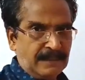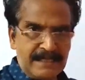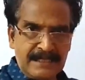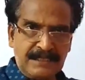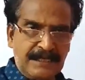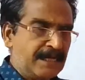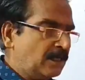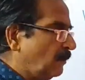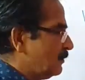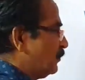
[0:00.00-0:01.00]
These
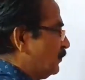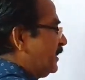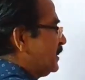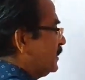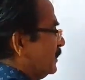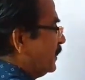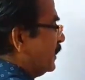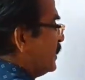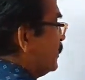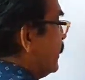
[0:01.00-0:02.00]
3 consonants
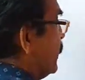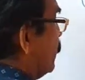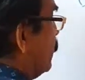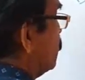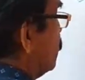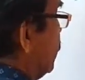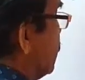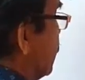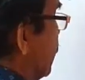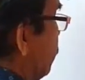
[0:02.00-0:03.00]

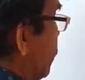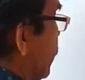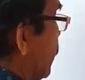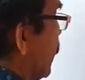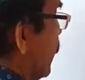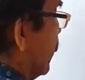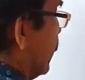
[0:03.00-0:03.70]
can be